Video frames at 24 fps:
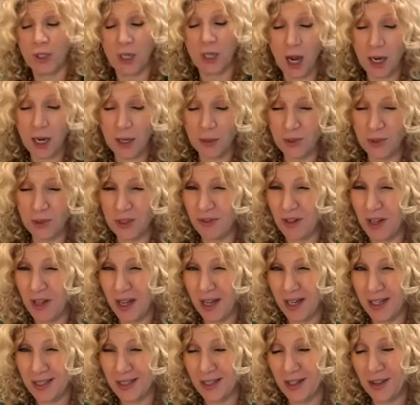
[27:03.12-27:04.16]
when I was
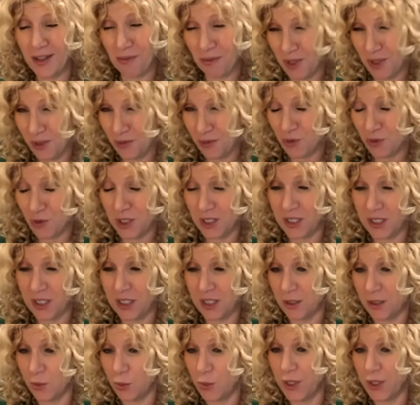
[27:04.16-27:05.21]
flying to three and four
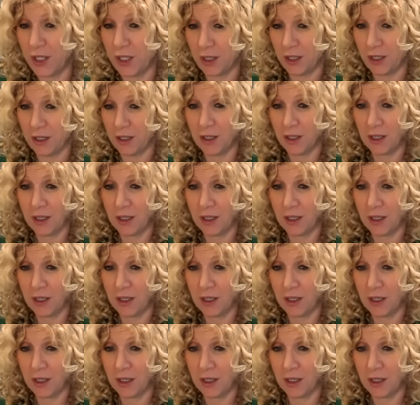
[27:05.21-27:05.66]
cities a week.